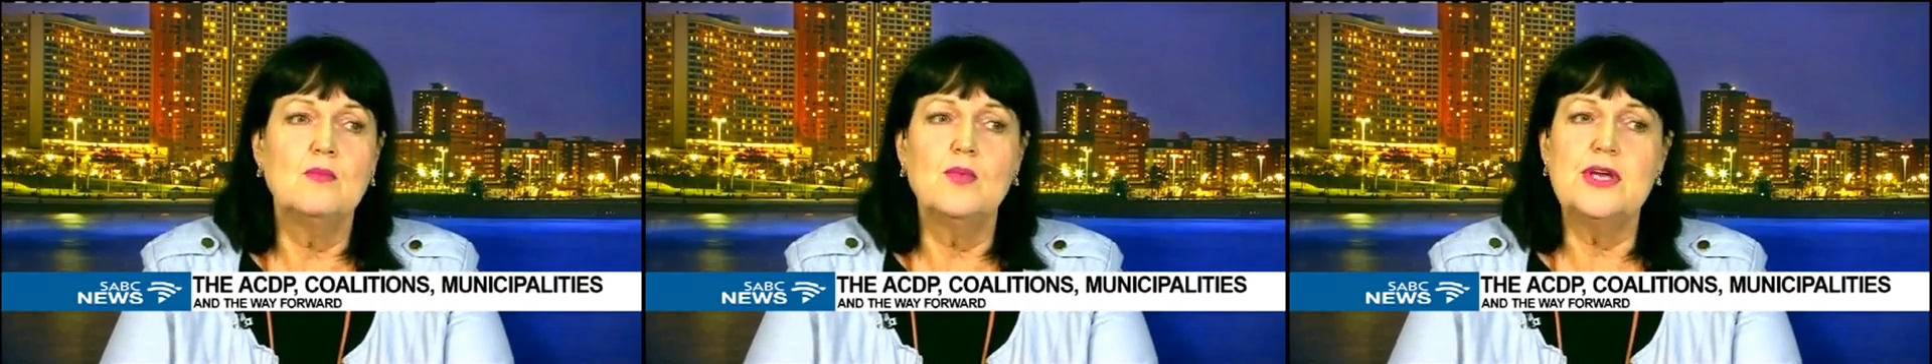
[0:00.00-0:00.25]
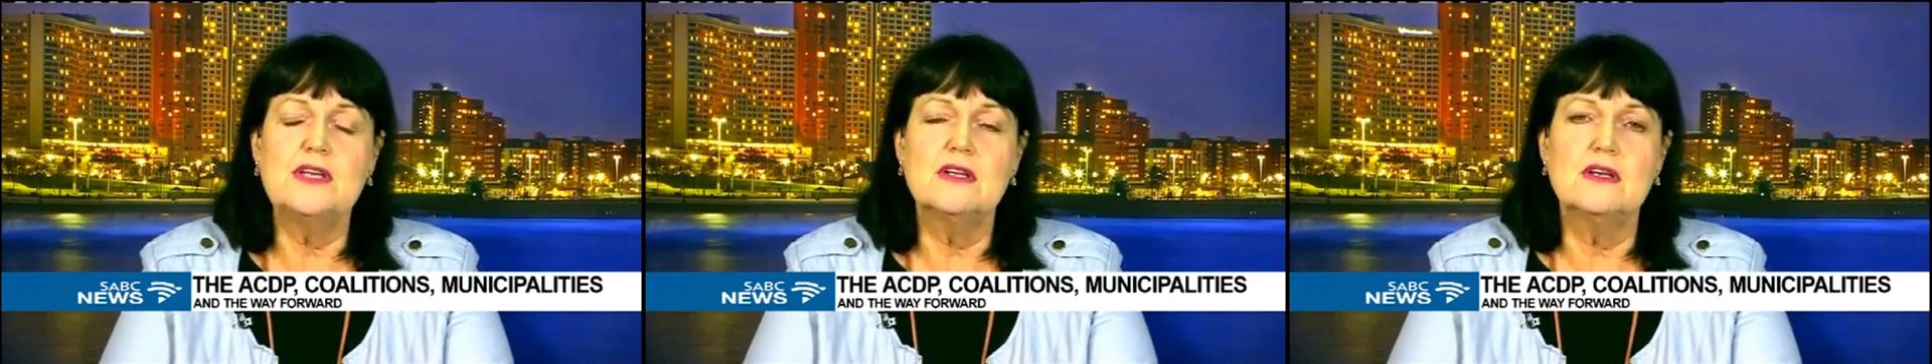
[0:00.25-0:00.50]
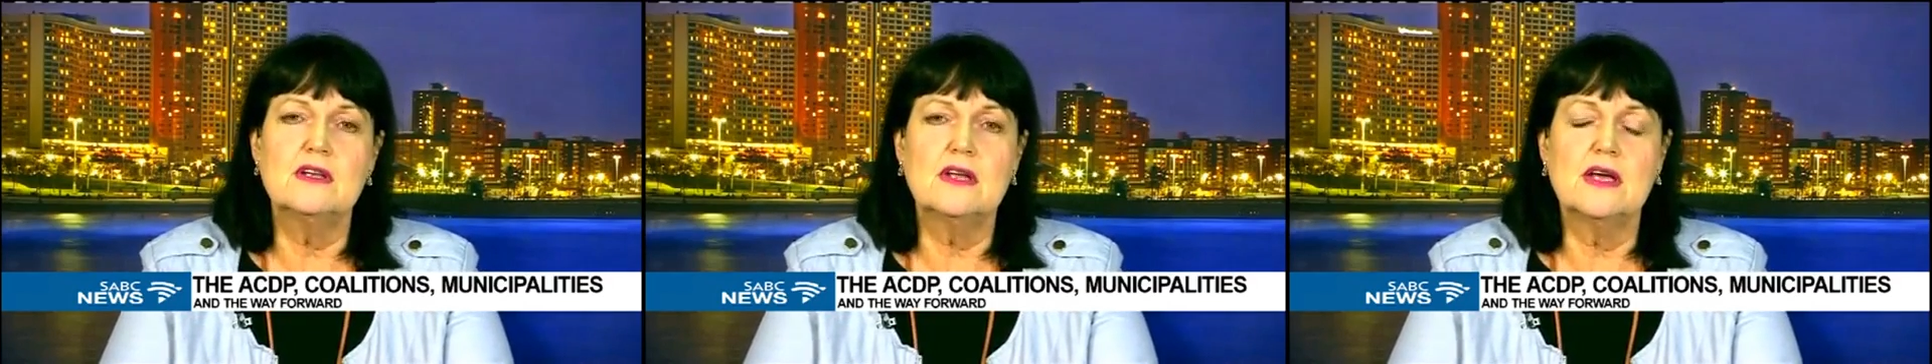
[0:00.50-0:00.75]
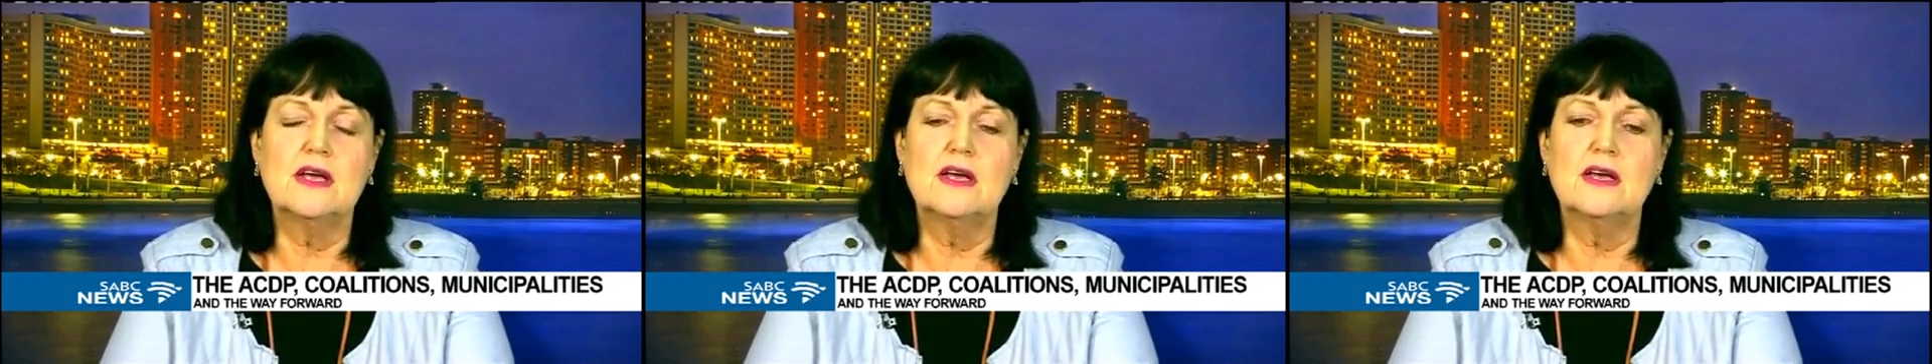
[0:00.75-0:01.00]
We did
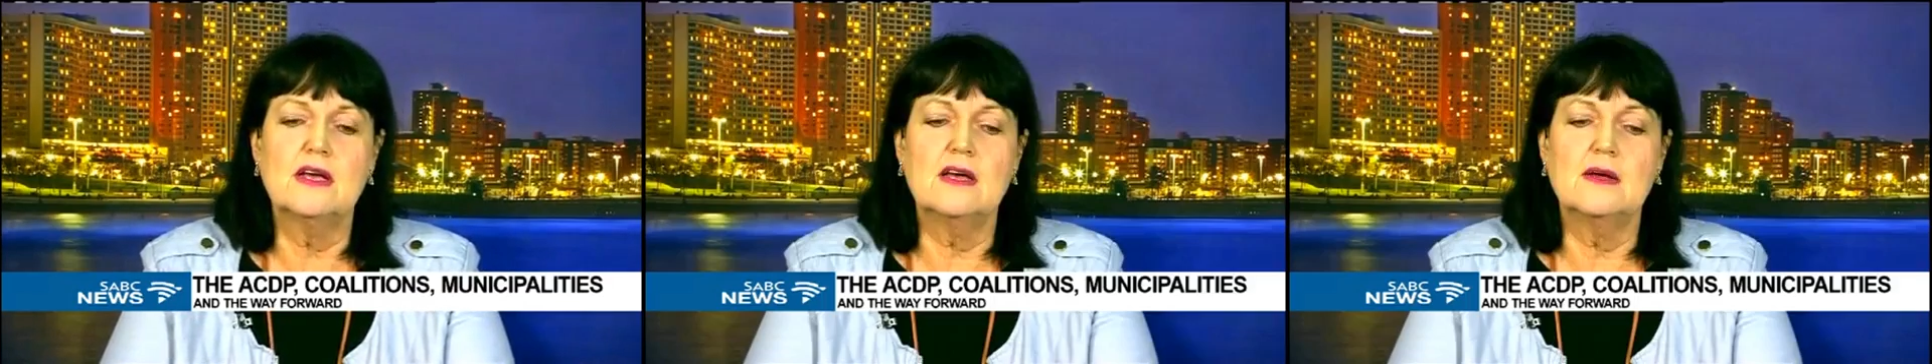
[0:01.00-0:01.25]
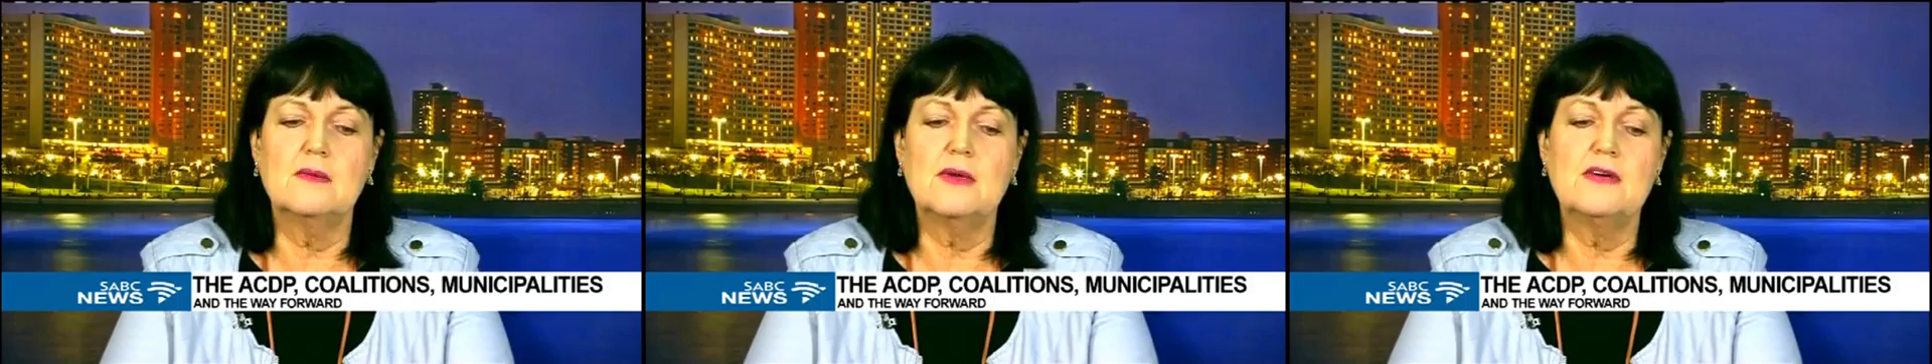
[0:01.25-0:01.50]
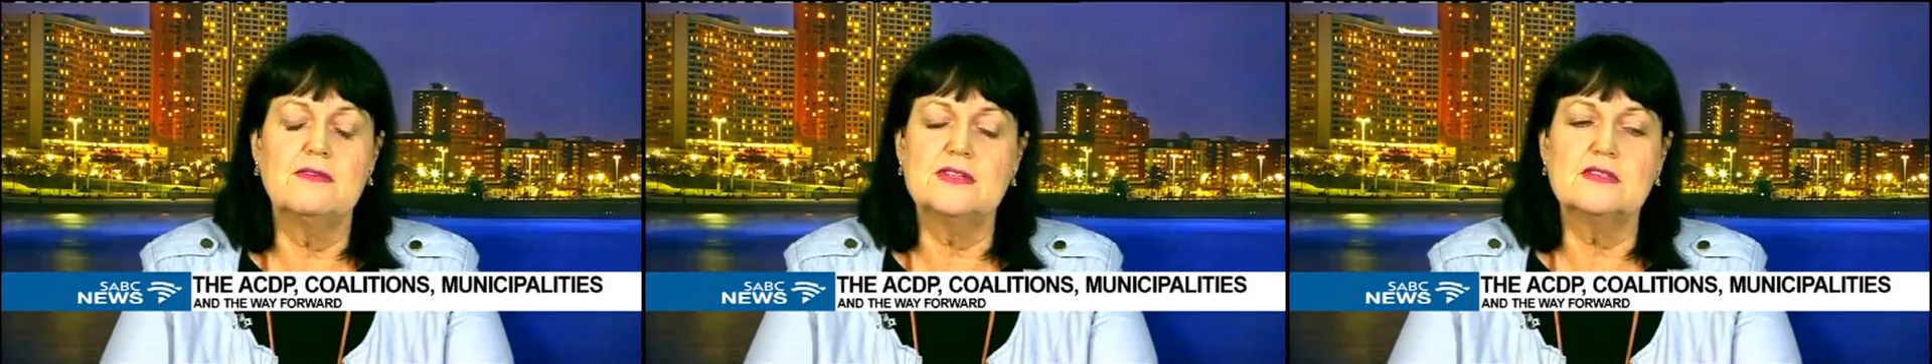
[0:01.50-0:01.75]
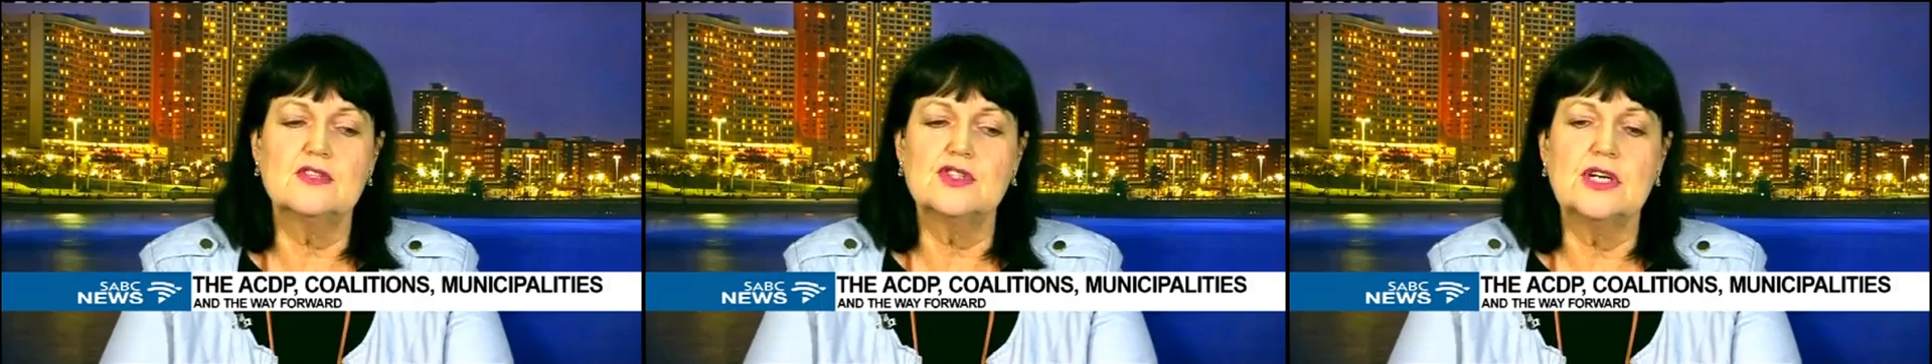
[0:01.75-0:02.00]
a
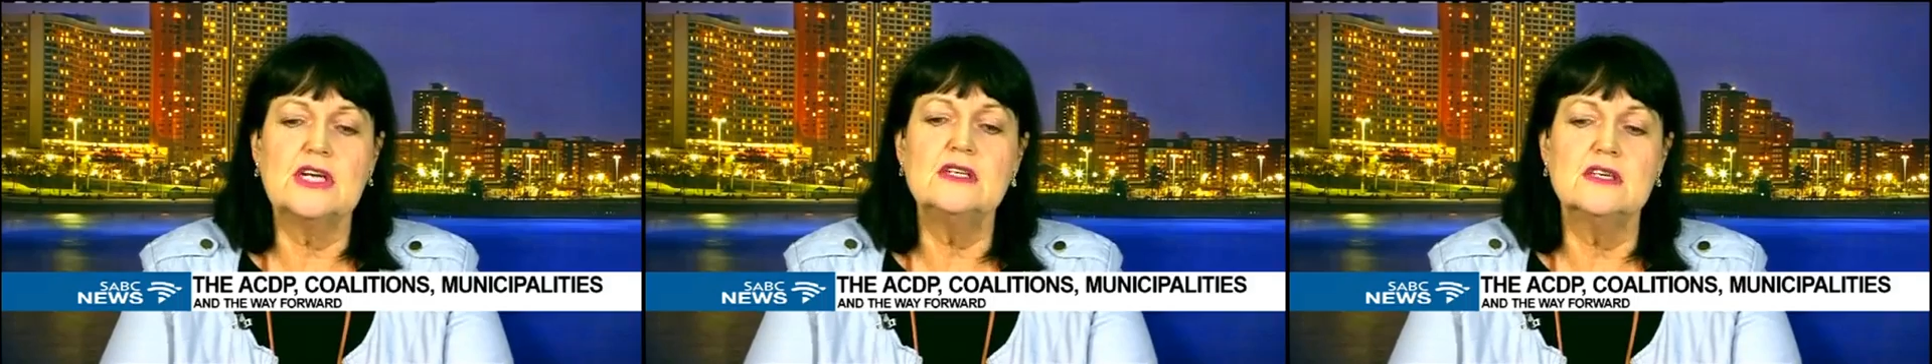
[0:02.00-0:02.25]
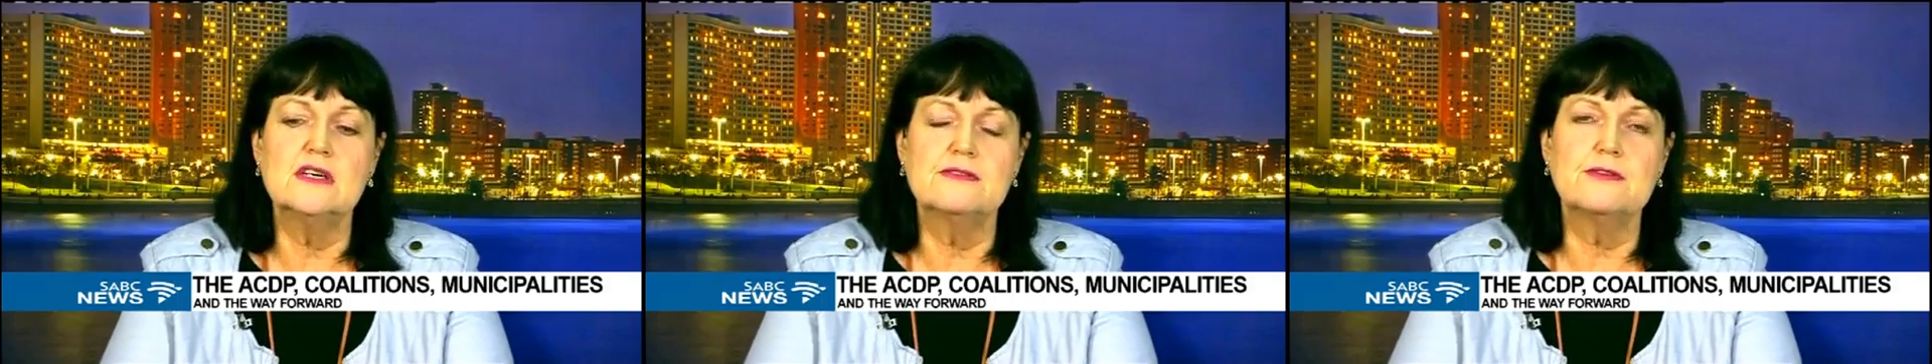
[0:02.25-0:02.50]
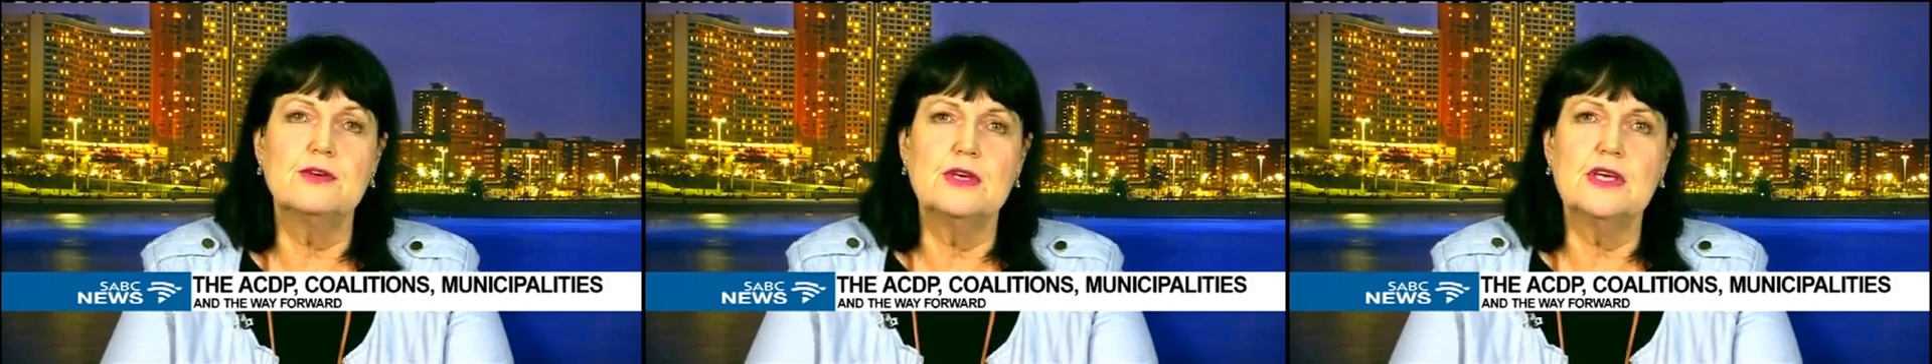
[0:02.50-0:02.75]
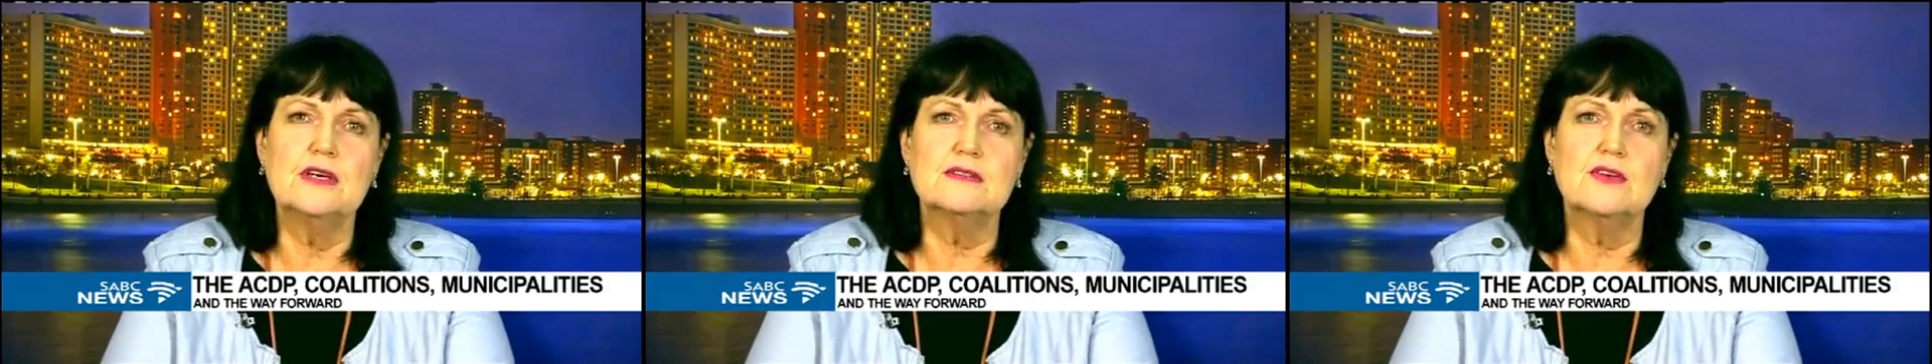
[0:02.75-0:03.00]
visit to India a few
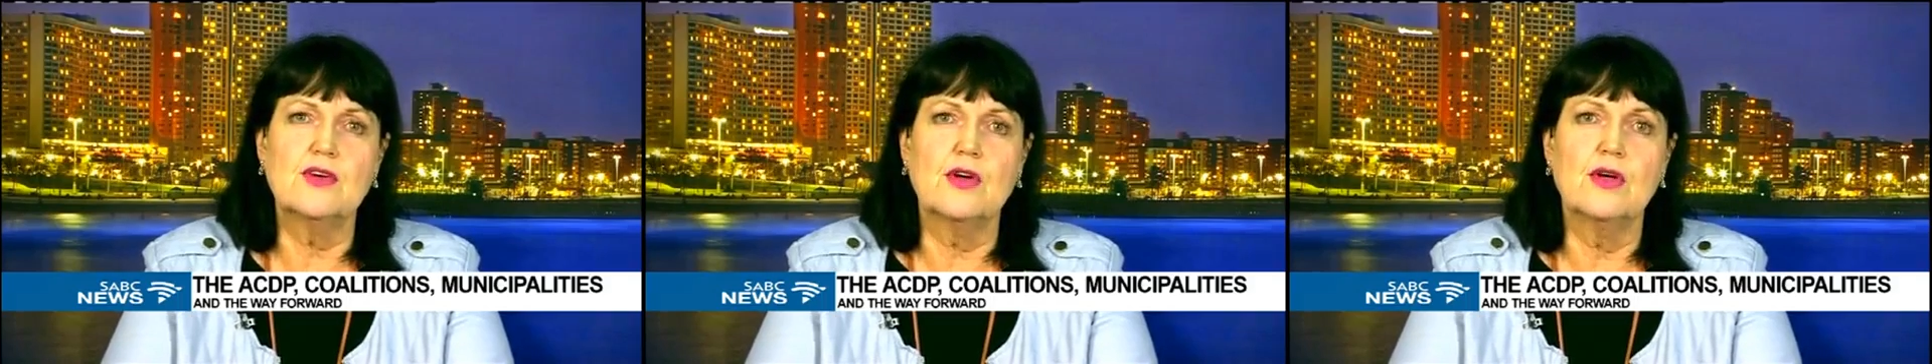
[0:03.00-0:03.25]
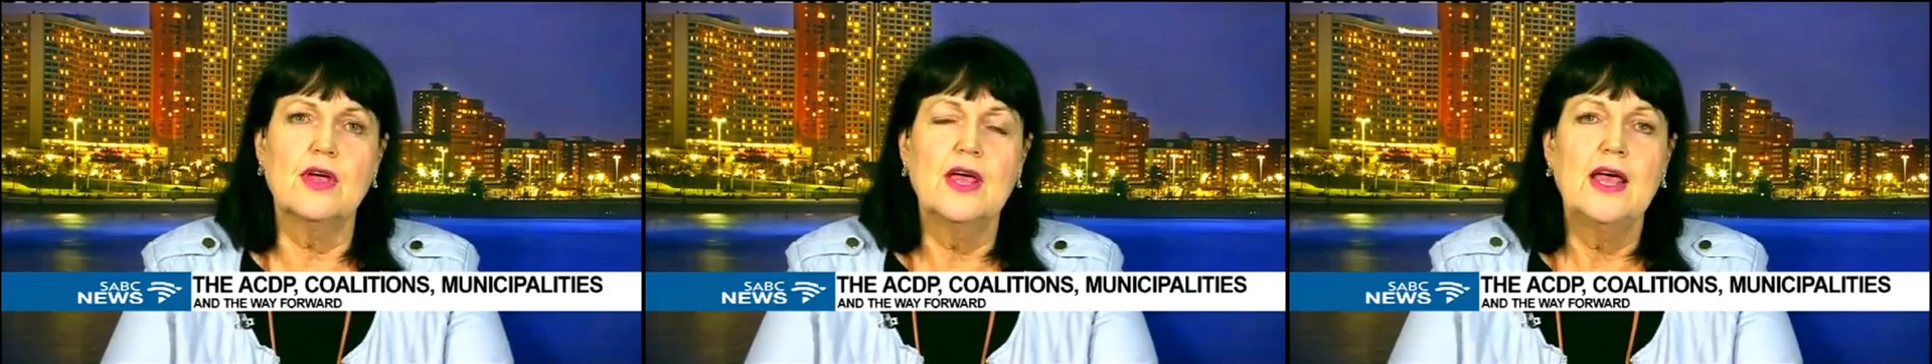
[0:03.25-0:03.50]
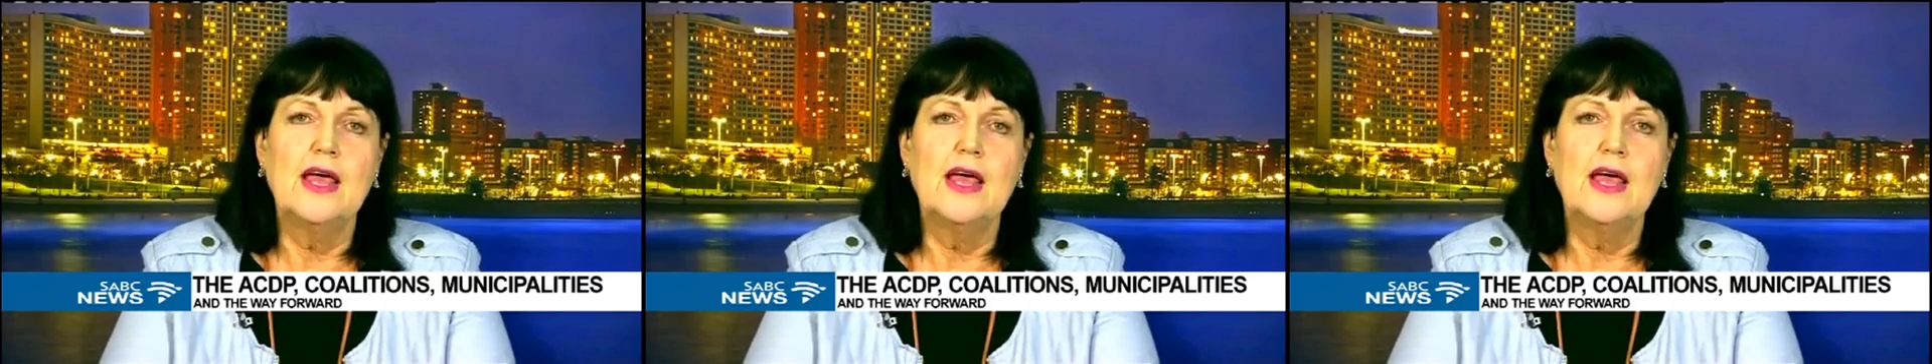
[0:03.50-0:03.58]
years ago,